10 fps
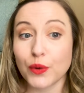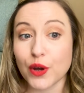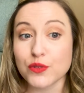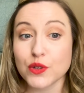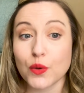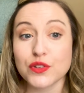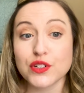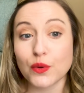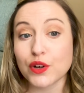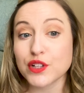Rose holds
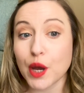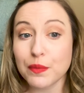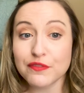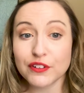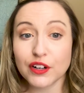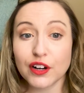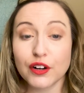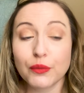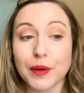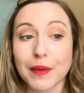doors open for
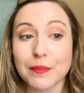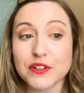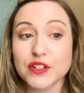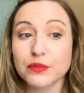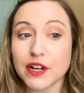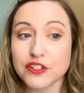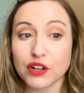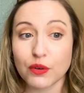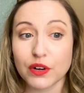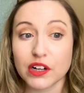her, remembers her
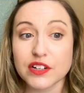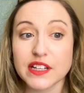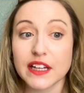restaurant orders,